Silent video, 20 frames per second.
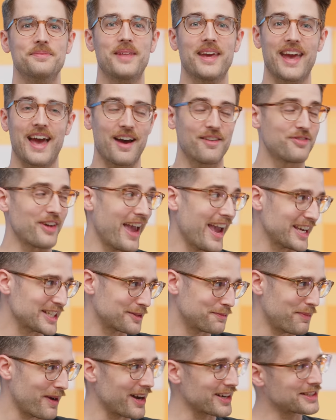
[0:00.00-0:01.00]
They have
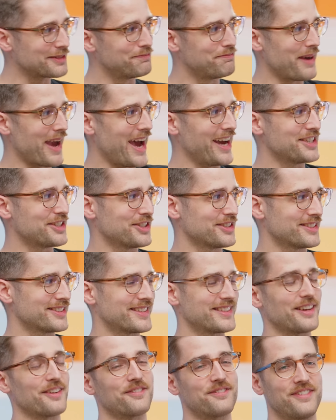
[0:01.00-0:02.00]
Xbox badges.
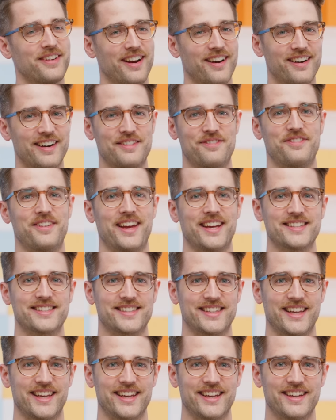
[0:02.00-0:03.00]
They're very fancy.
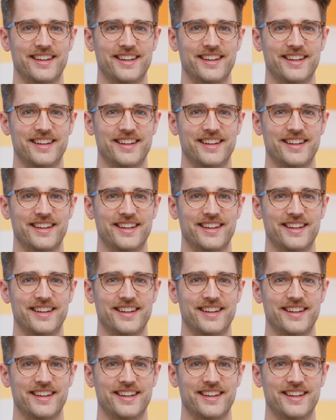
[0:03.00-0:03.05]
Thank you